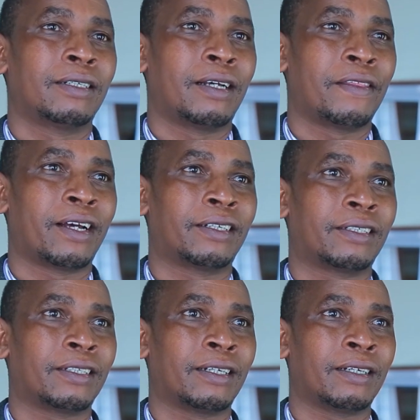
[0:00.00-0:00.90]
and that
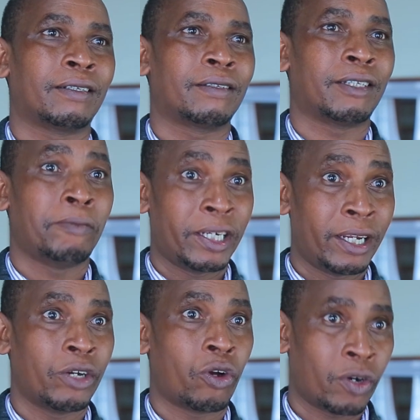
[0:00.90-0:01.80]
they
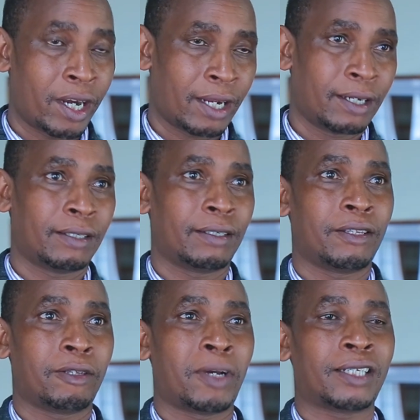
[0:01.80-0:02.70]
maintain order
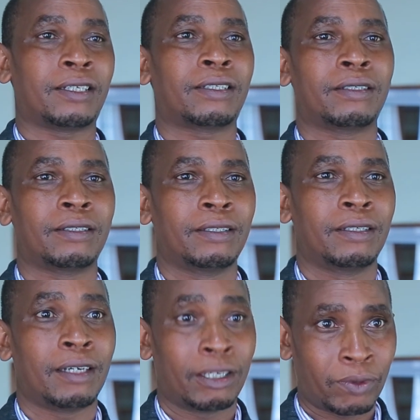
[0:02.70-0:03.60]
in the buses,
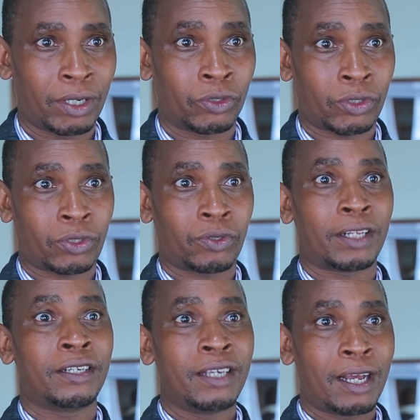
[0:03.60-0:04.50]
as well as also
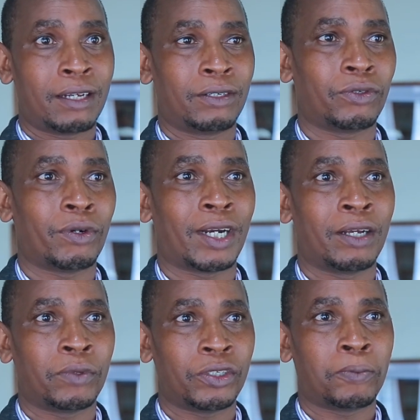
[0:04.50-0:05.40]
adhere to our
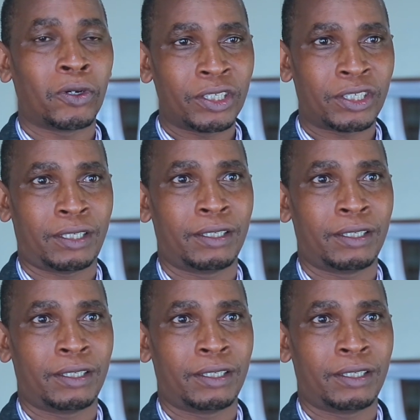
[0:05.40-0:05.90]
language policy,